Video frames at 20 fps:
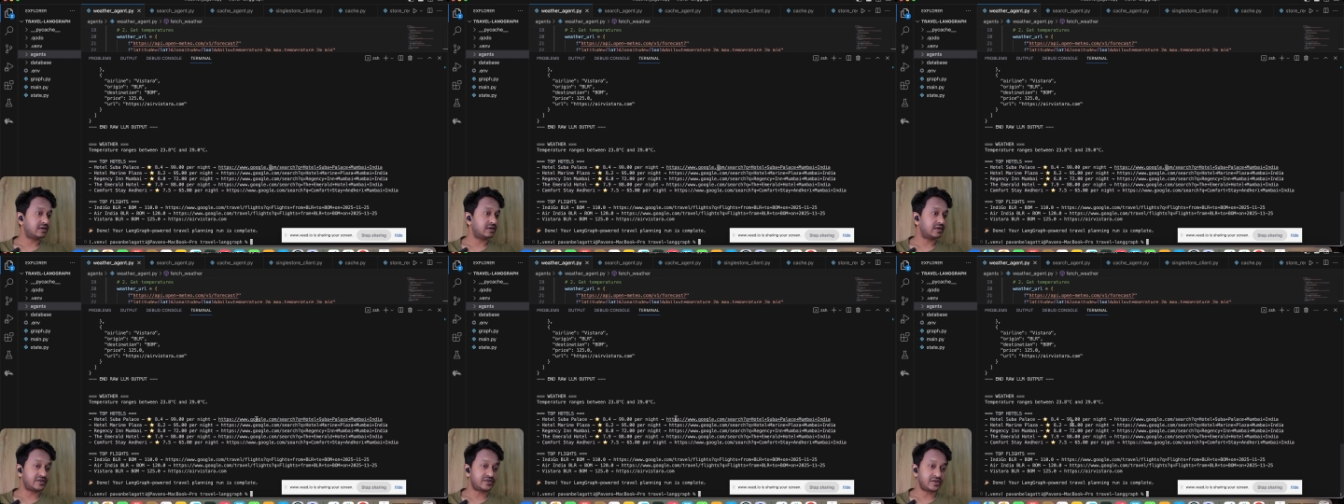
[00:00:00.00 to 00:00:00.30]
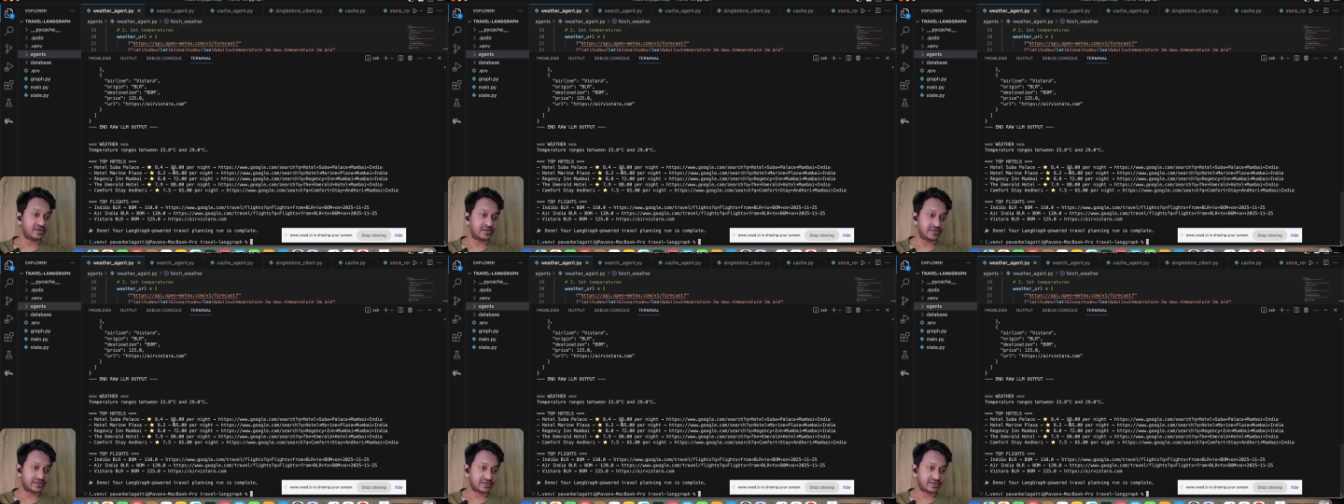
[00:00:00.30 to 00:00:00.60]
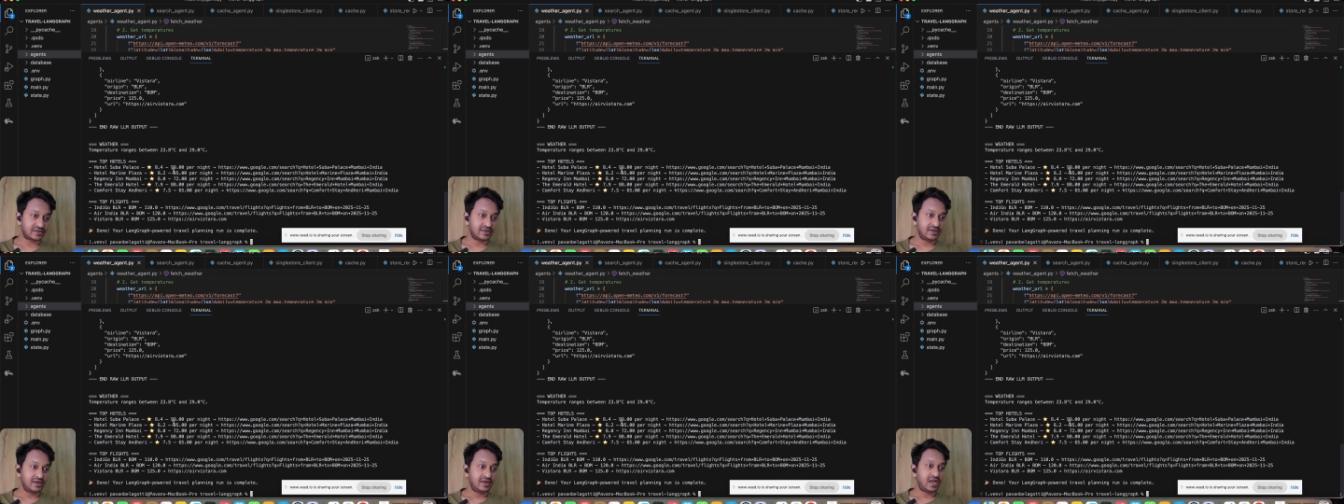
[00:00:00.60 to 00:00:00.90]

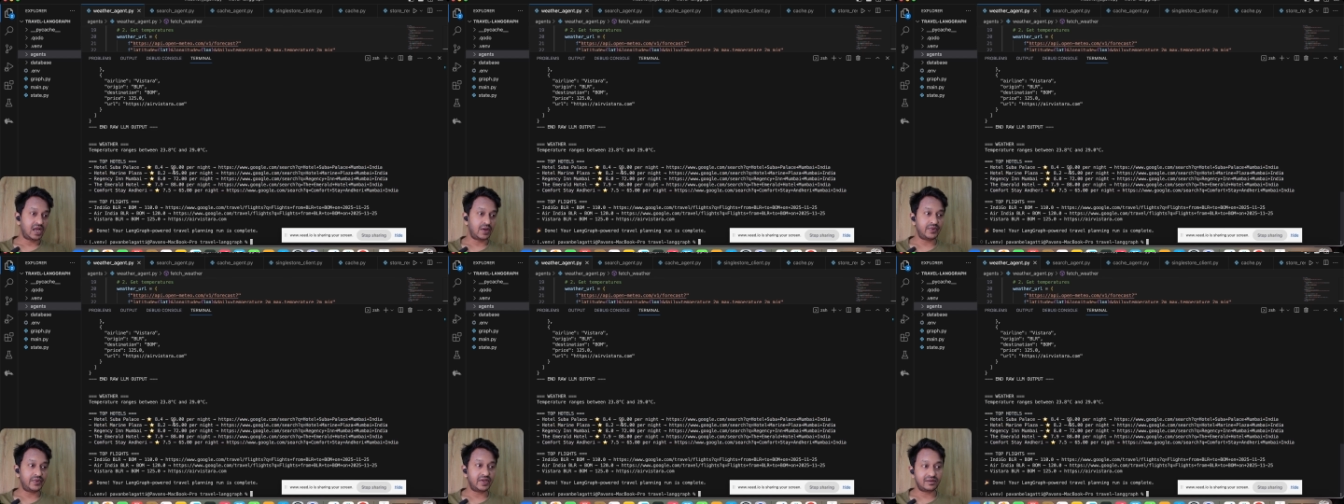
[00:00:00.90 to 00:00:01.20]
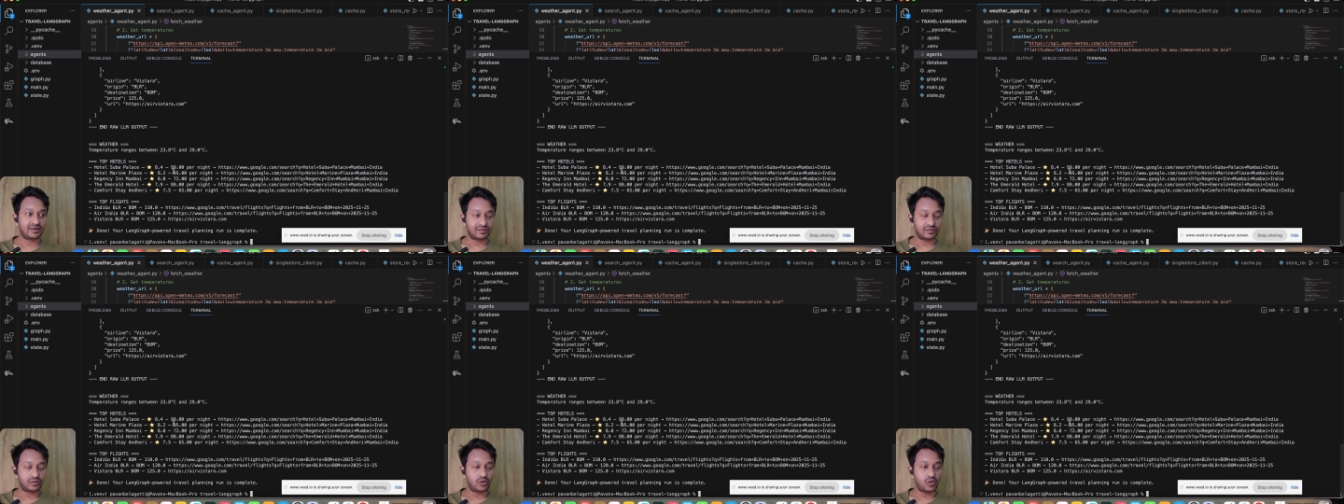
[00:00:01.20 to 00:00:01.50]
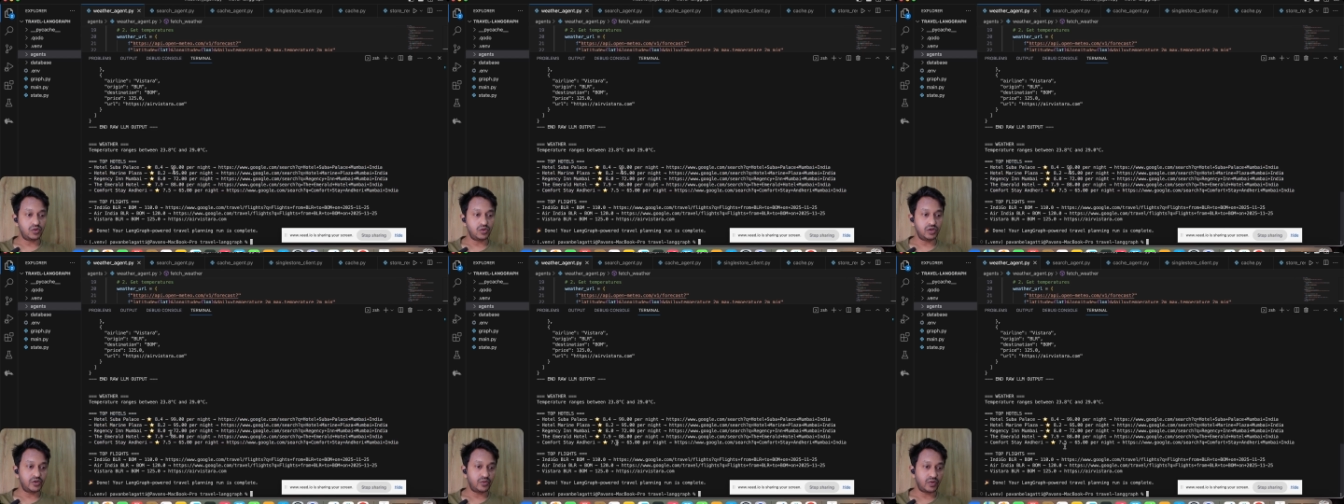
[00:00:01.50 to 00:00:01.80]
results i mean
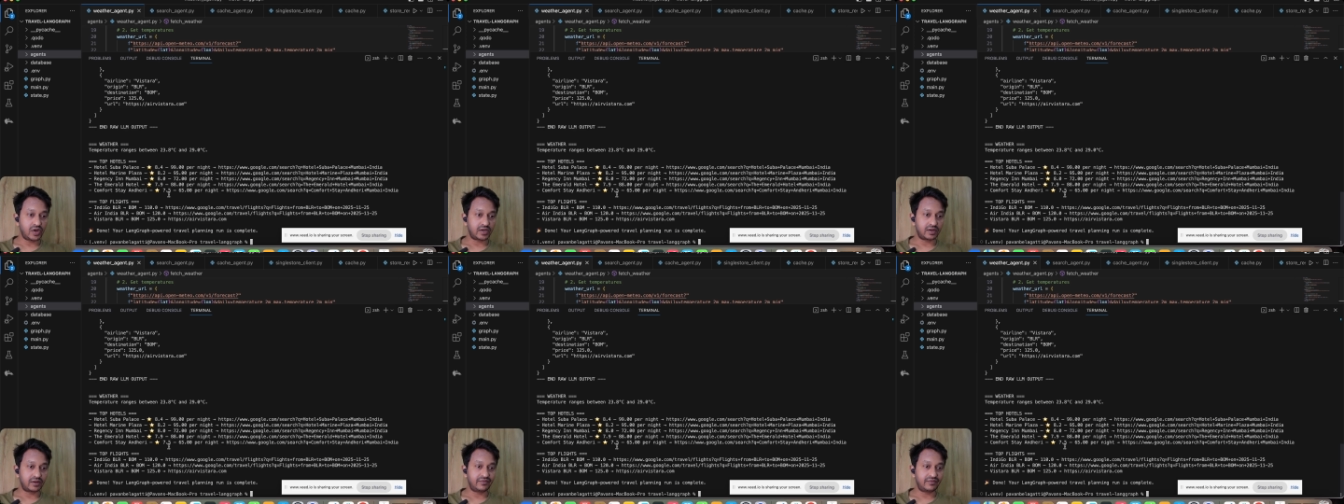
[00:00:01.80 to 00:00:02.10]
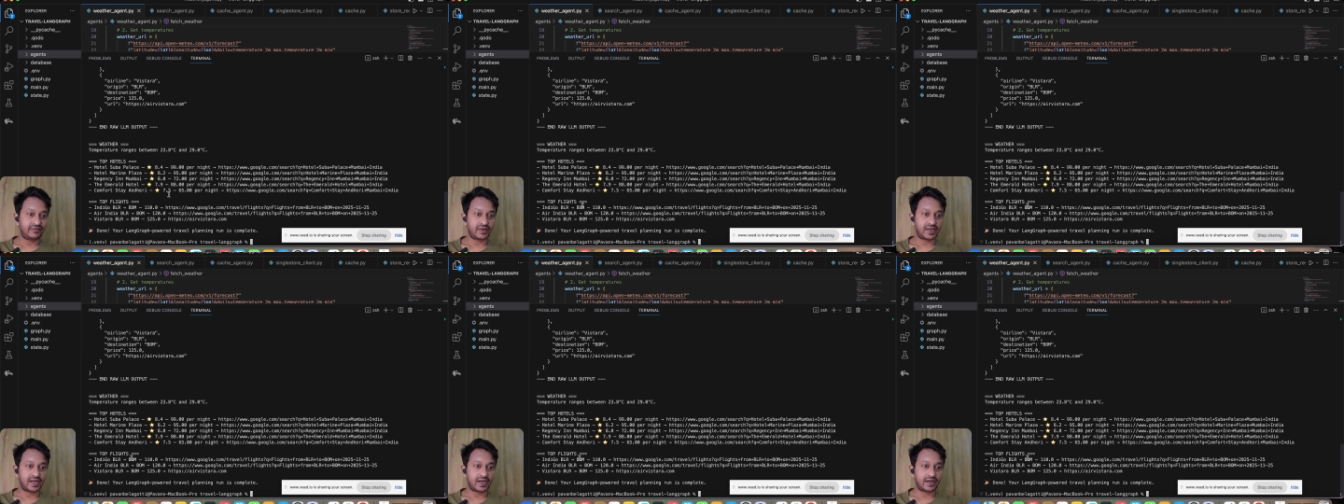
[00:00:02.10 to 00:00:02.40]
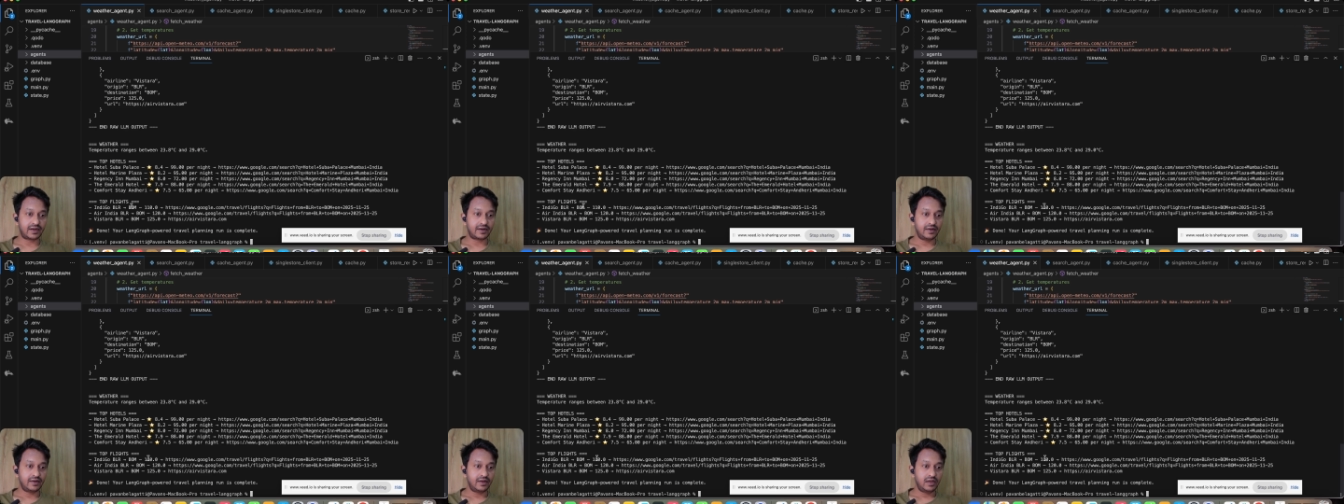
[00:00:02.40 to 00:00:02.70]
google url for
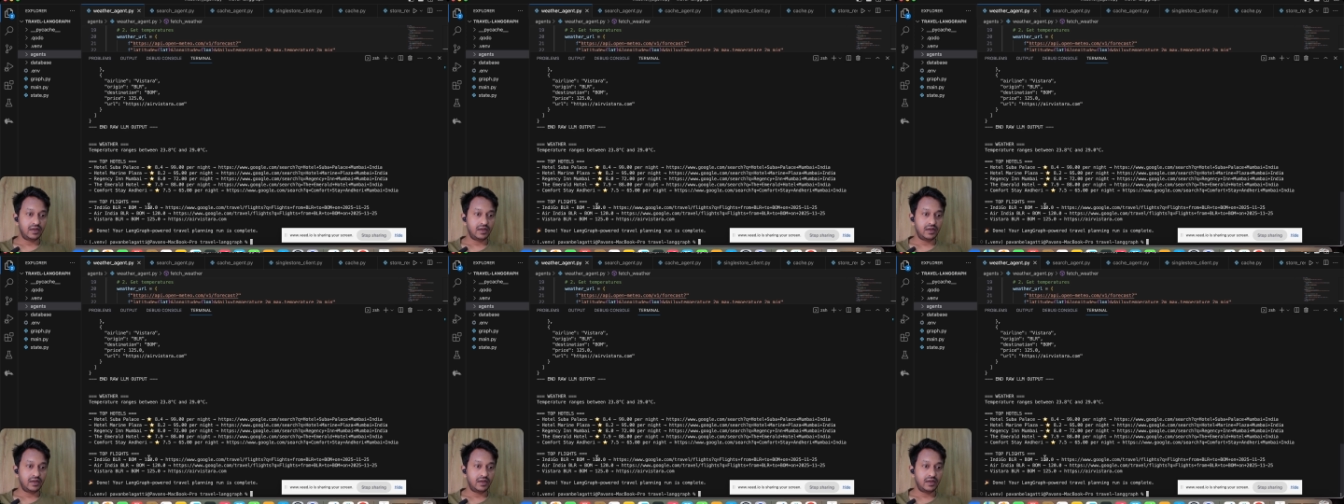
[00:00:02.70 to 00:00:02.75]
that